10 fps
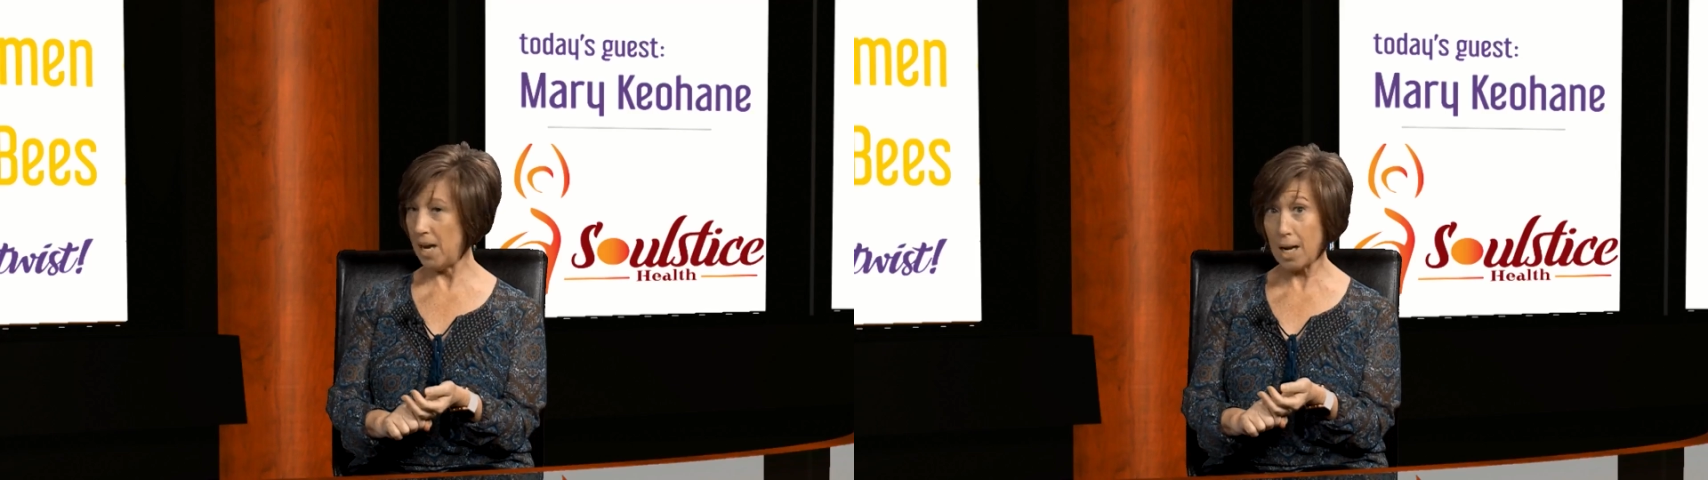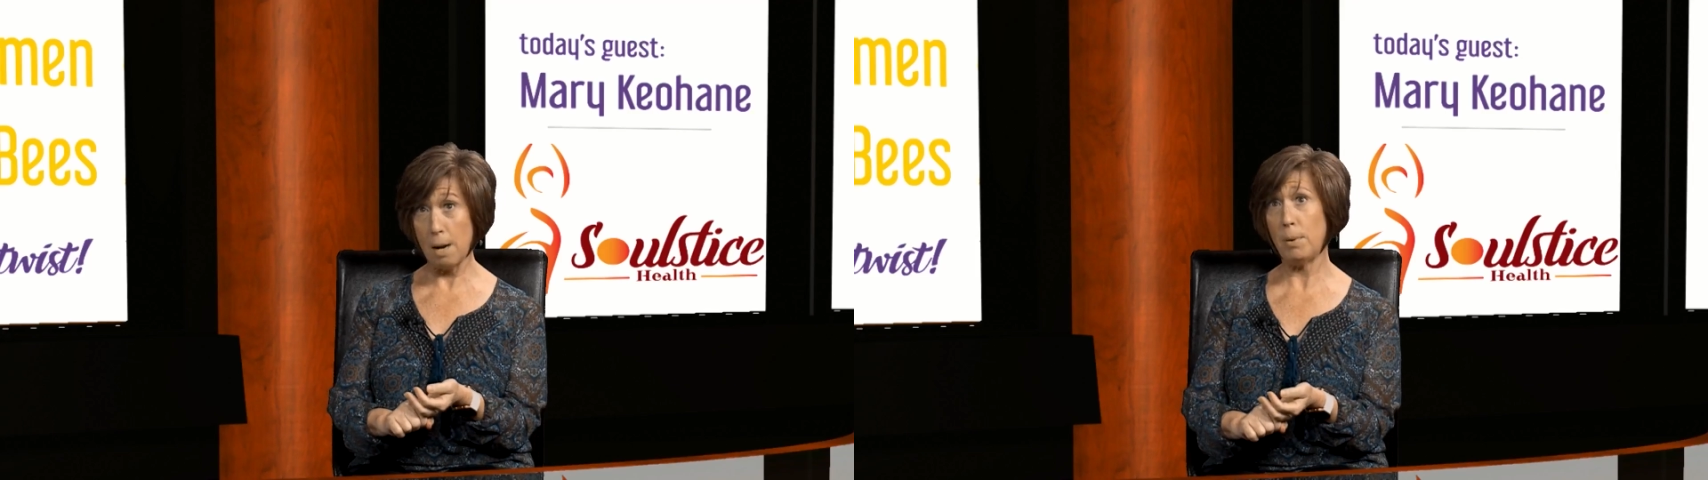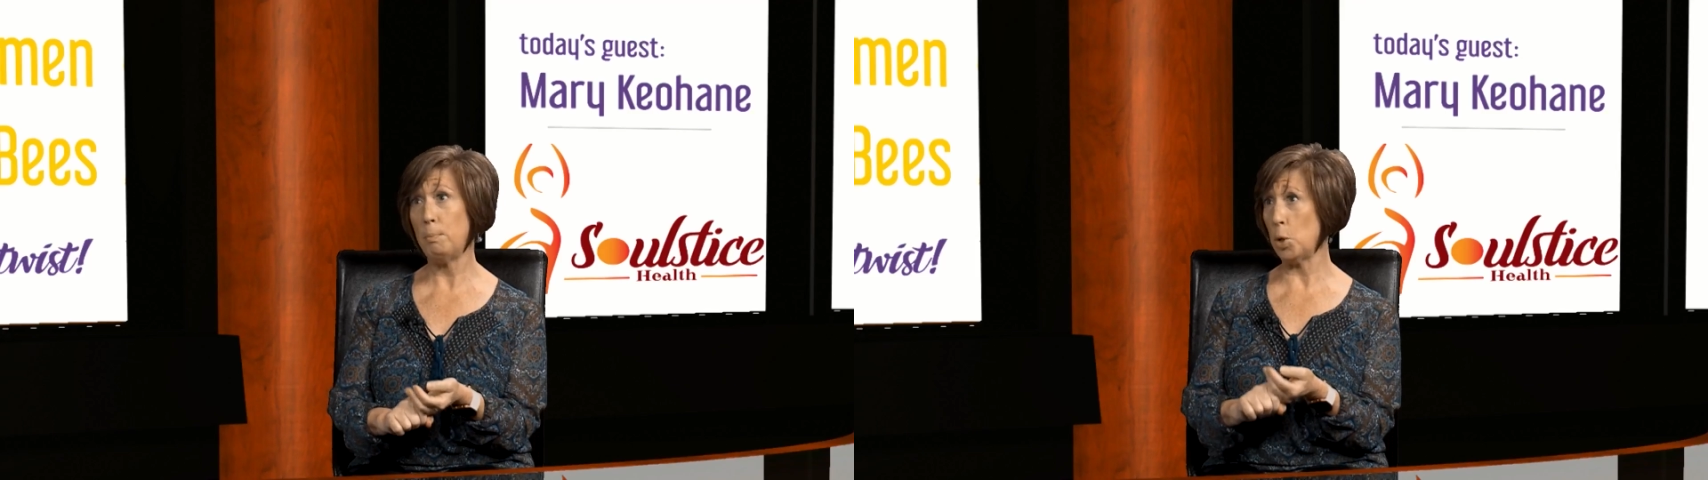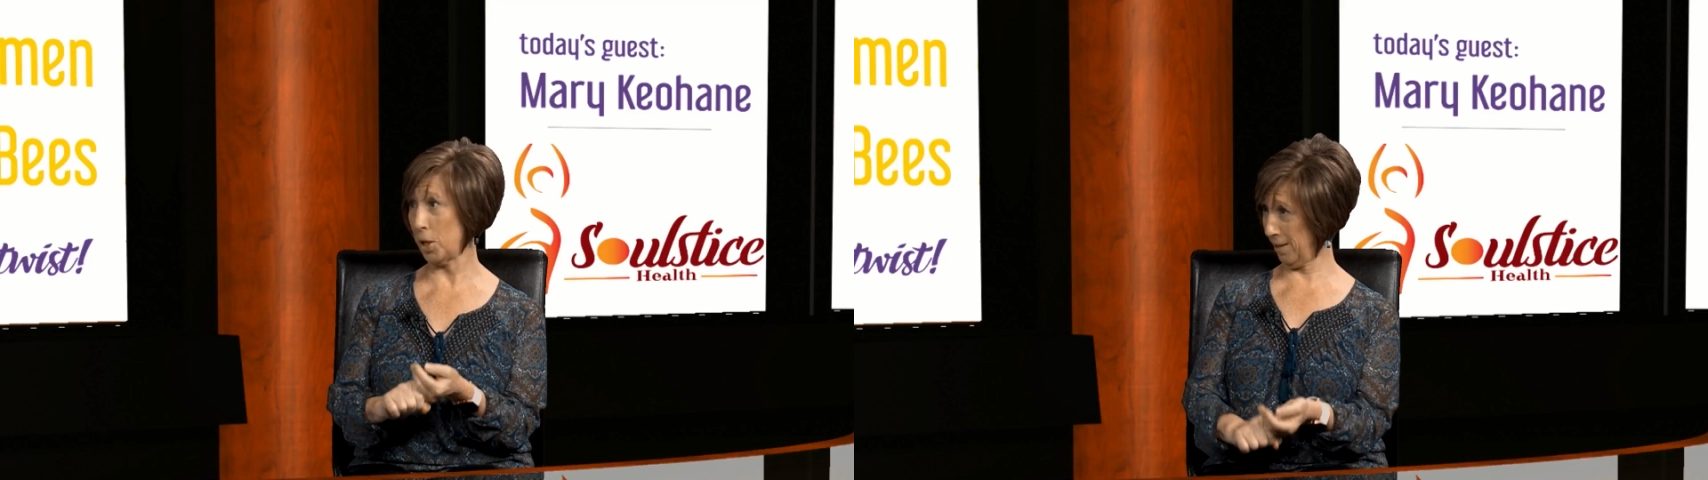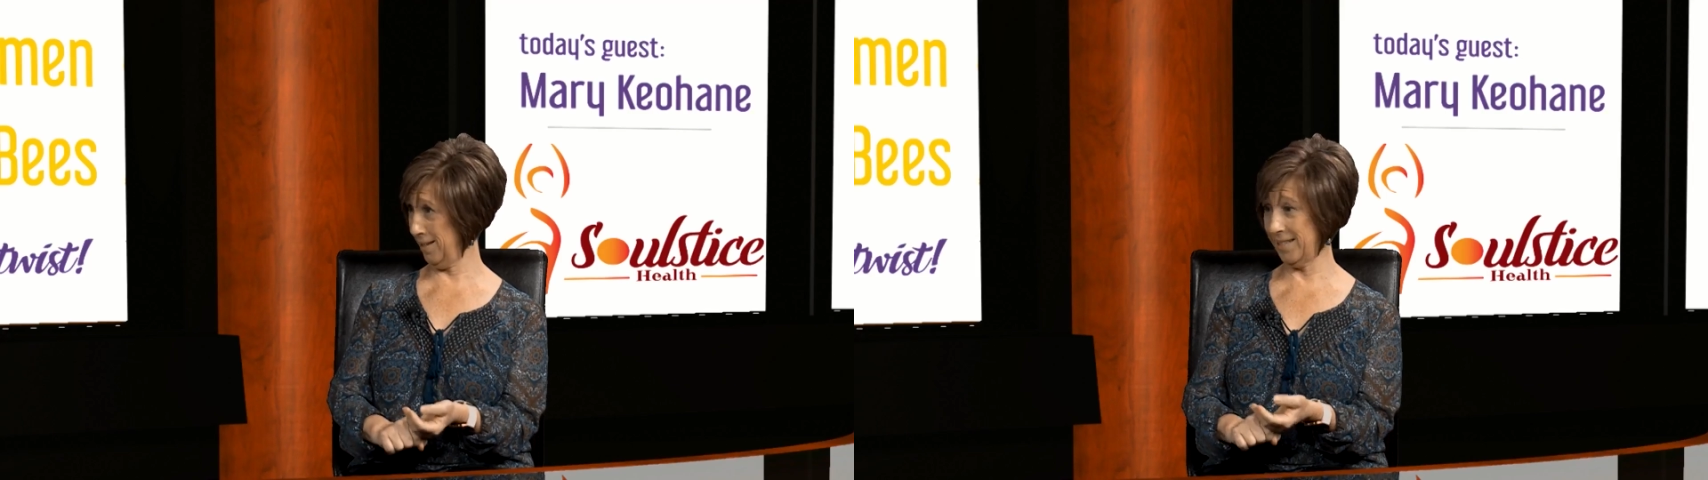Pick up a
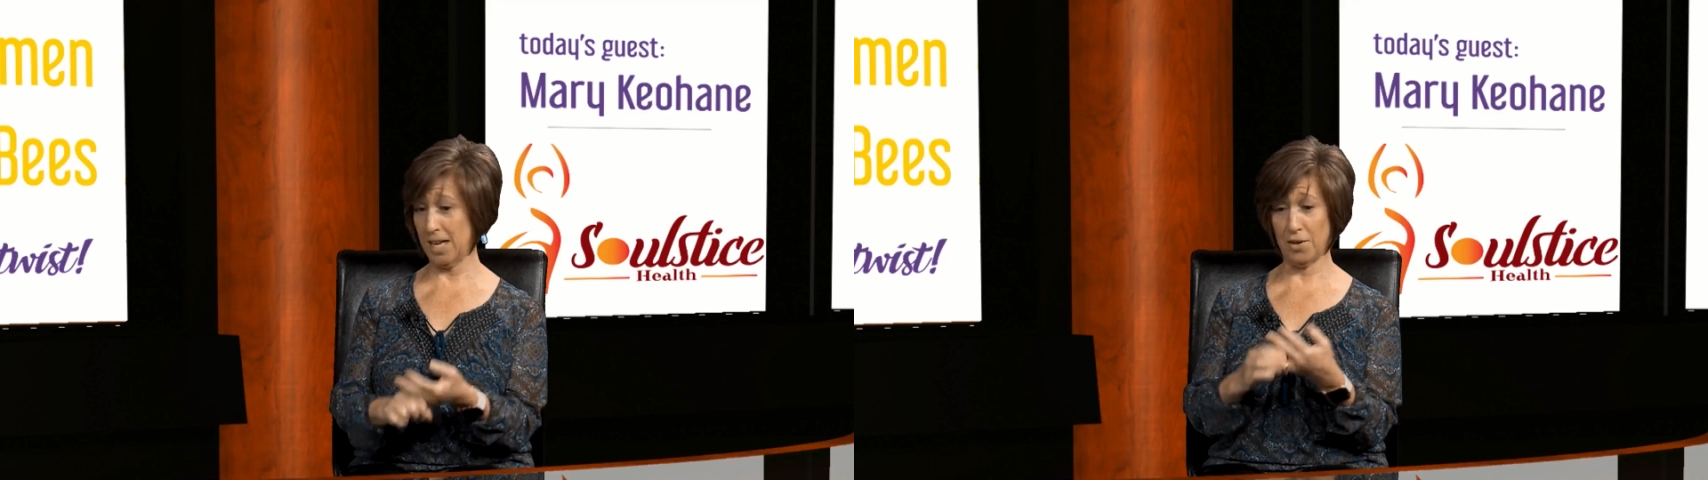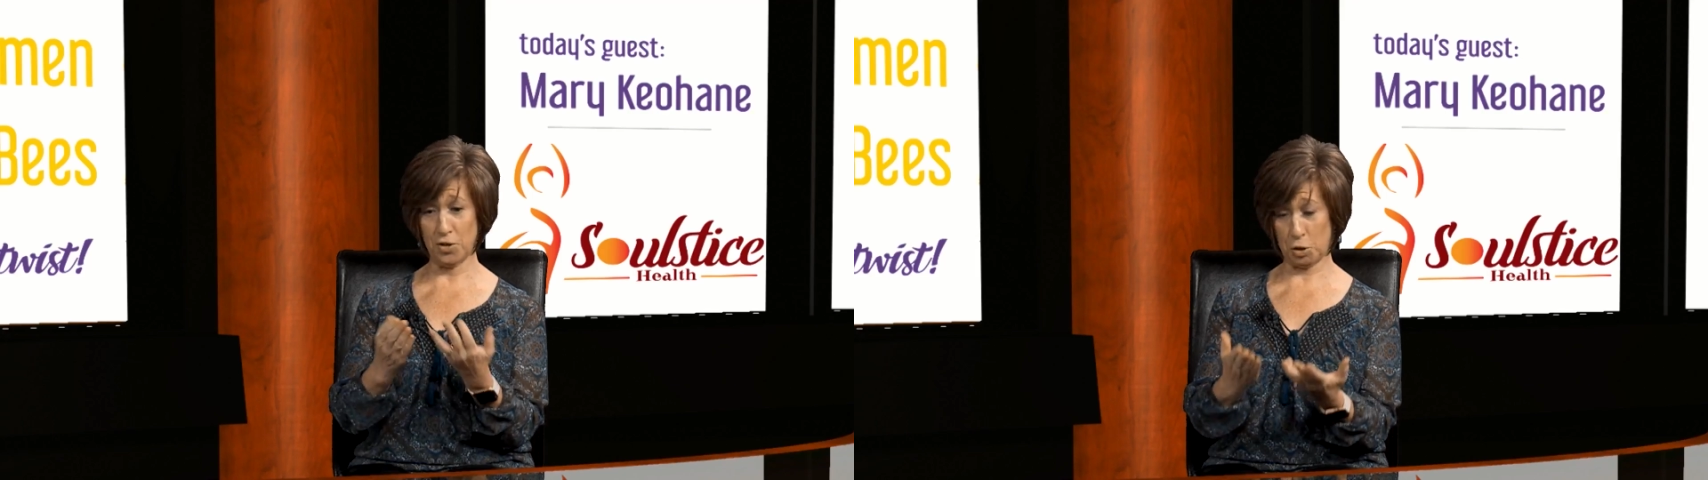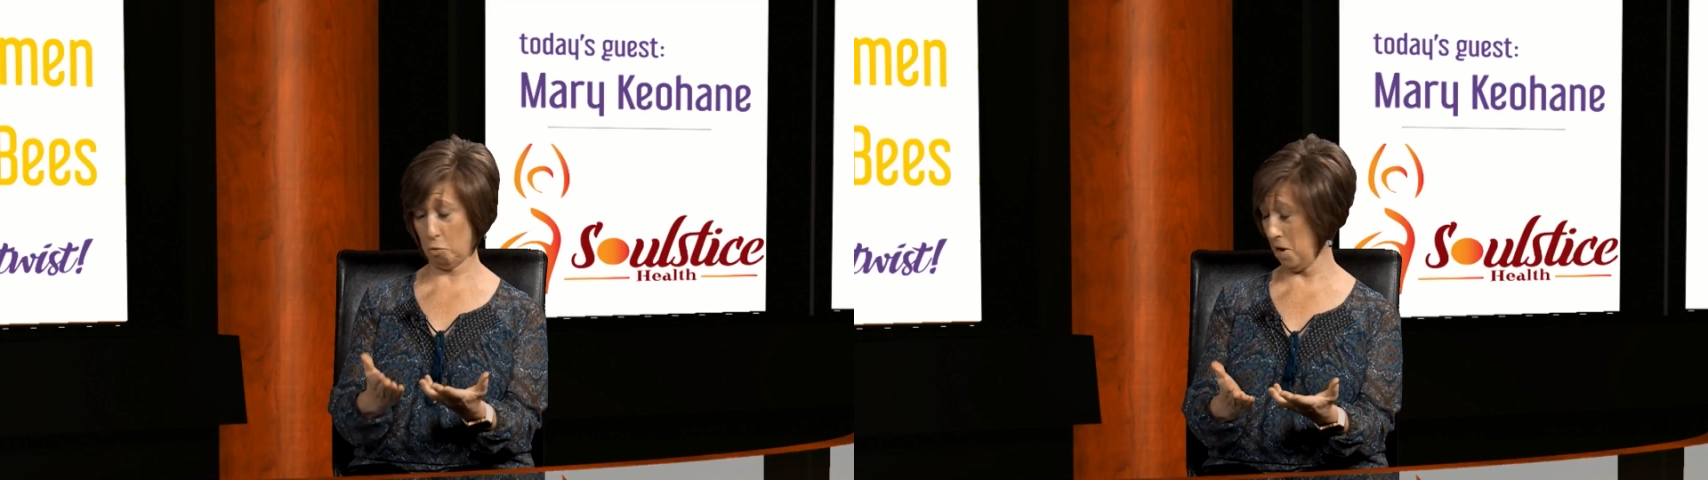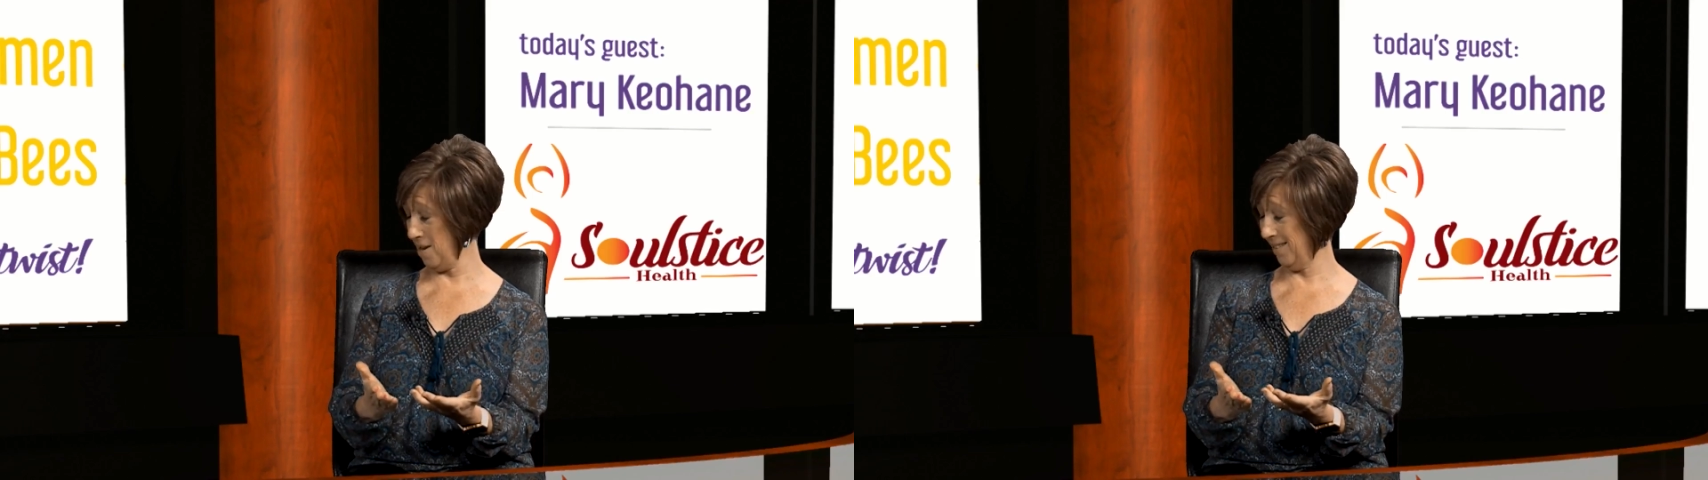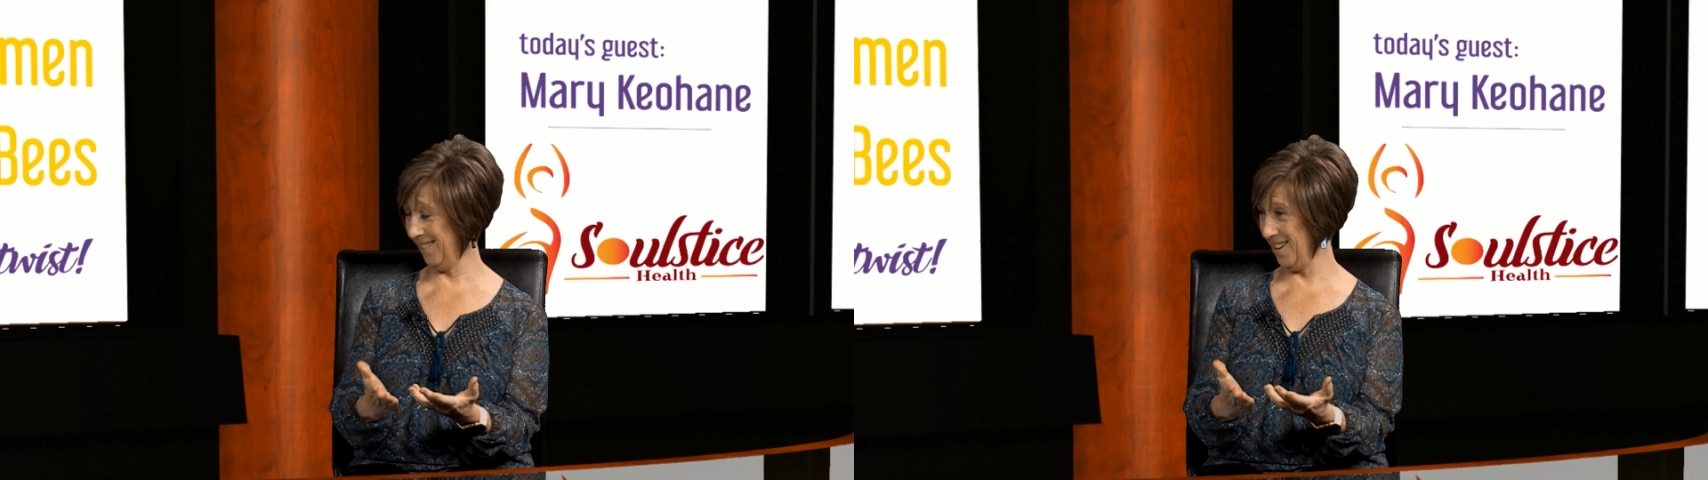book instead of a
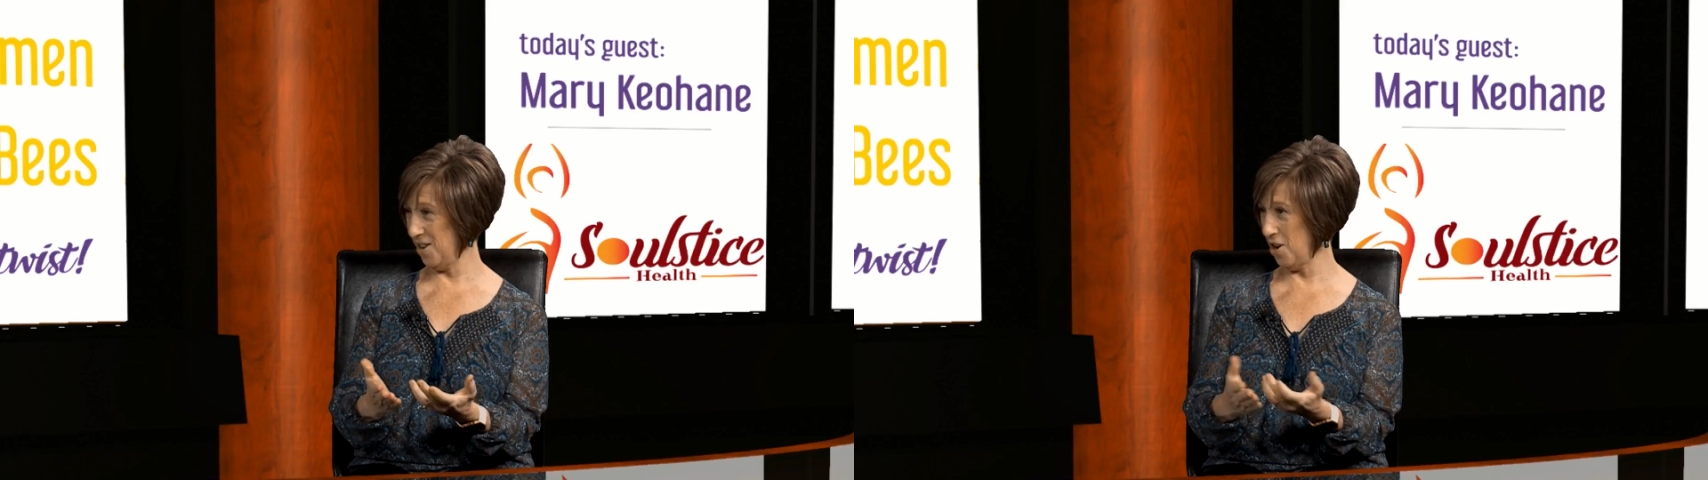screen. You